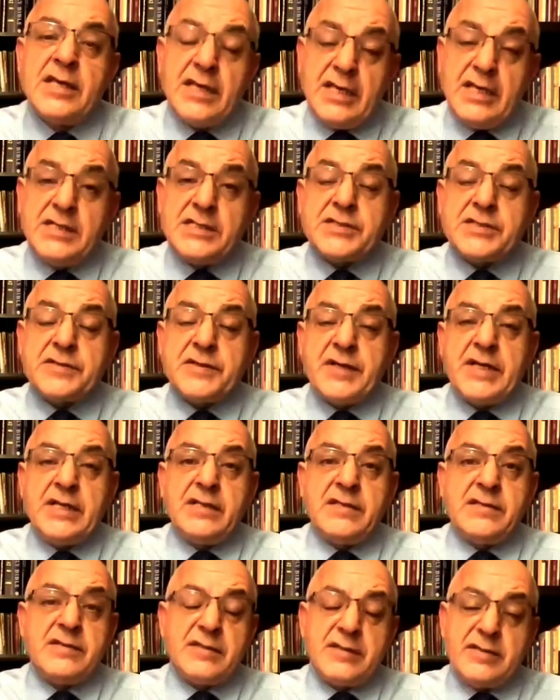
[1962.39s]

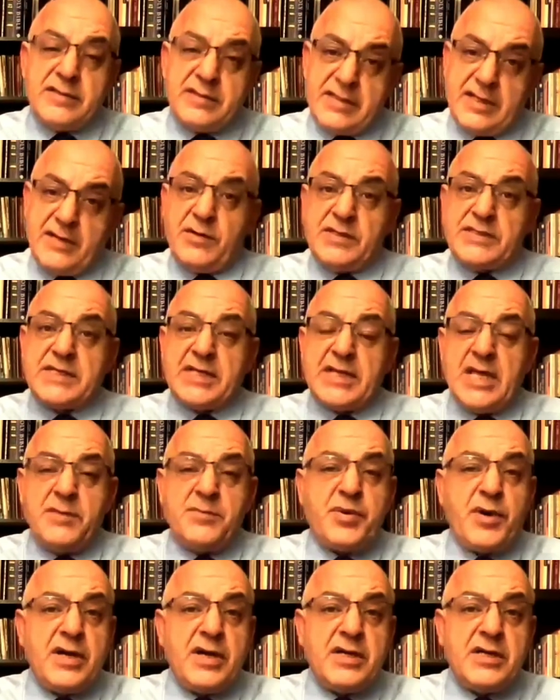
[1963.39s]
Israel, there was an
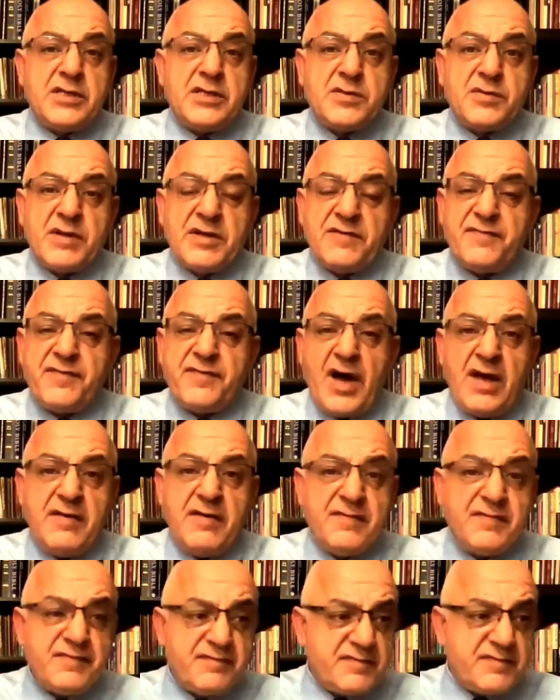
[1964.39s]
empire
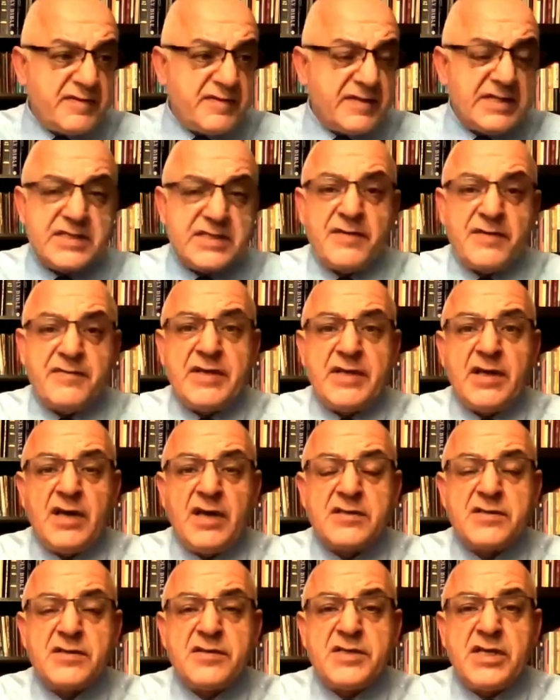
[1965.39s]

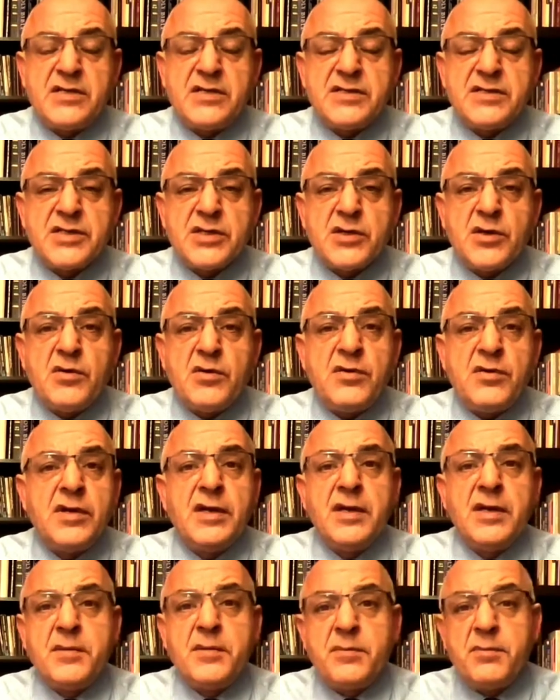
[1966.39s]
2,700 years ago
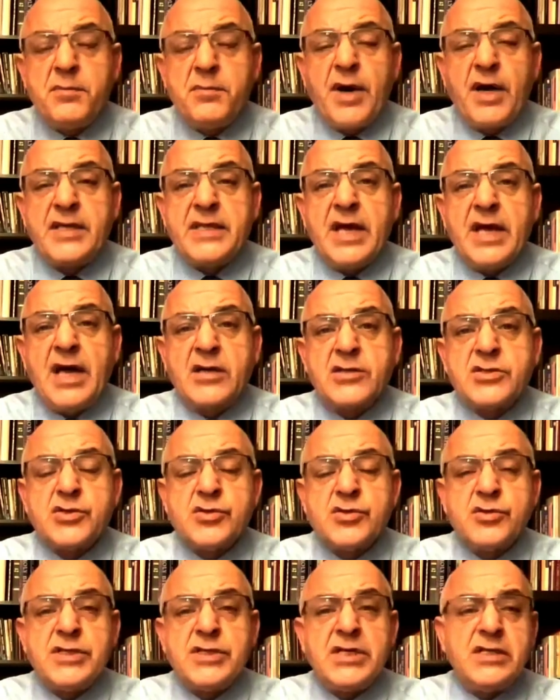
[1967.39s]
by the
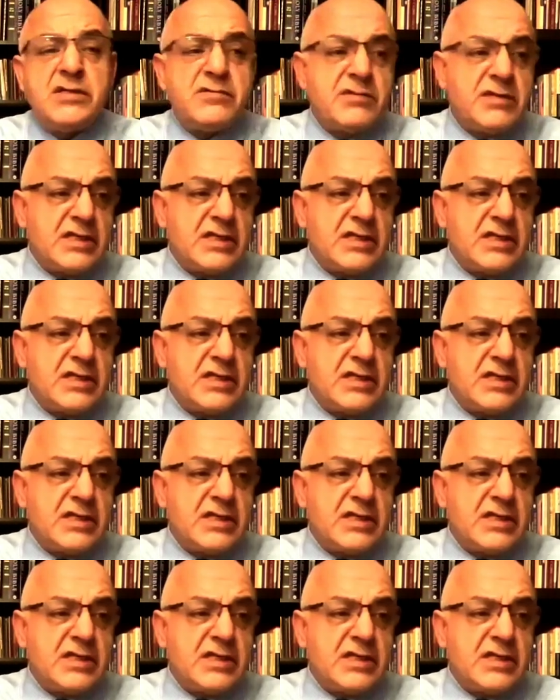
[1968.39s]
Ashuri.